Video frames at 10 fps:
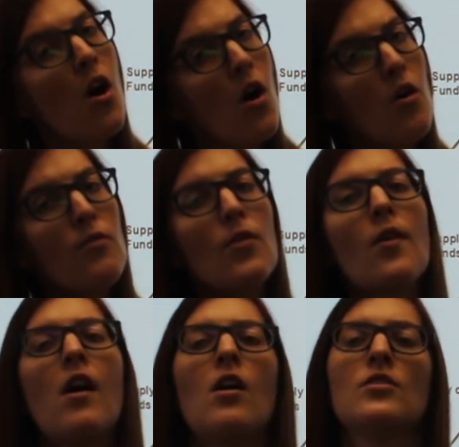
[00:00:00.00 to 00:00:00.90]

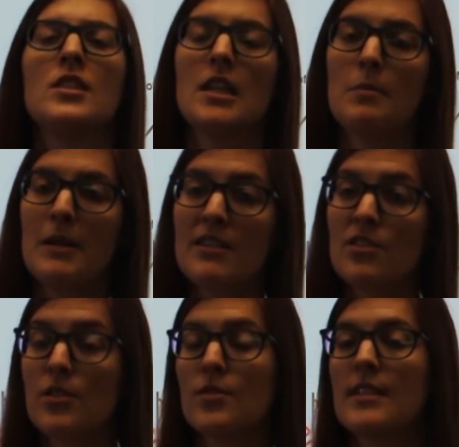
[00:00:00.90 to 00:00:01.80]
overall GDP
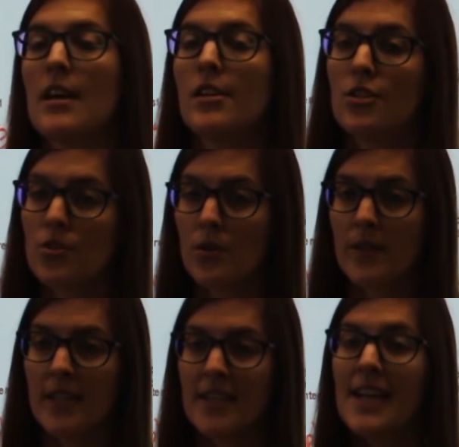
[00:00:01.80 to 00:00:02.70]
still goes down in the short
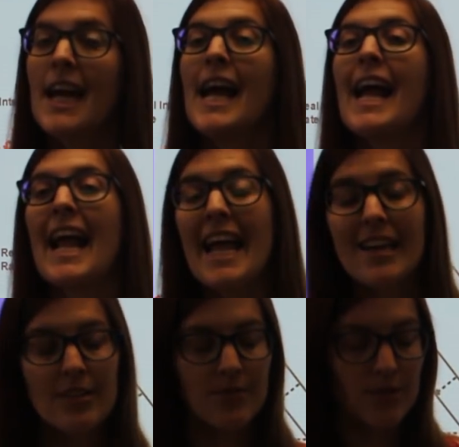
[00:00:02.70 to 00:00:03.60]
run.
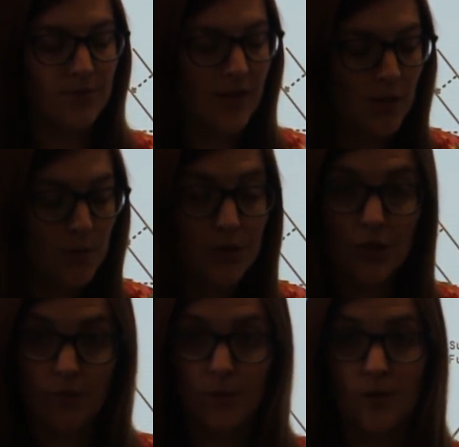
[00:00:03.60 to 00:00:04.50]
And if the Federal
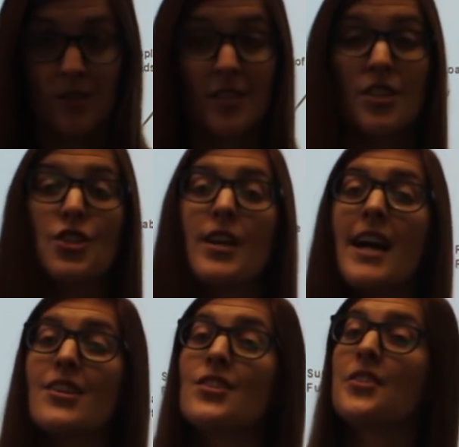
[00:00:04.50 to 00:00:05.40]
Reserve uses
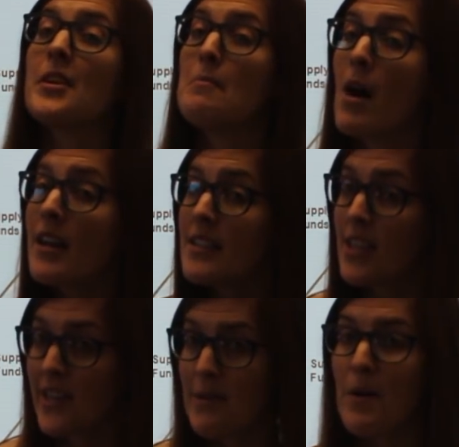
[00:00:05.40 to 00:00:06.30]
contractionary
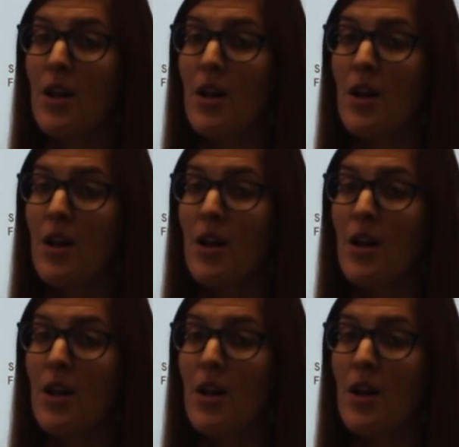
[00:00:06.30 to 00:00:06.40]
monetary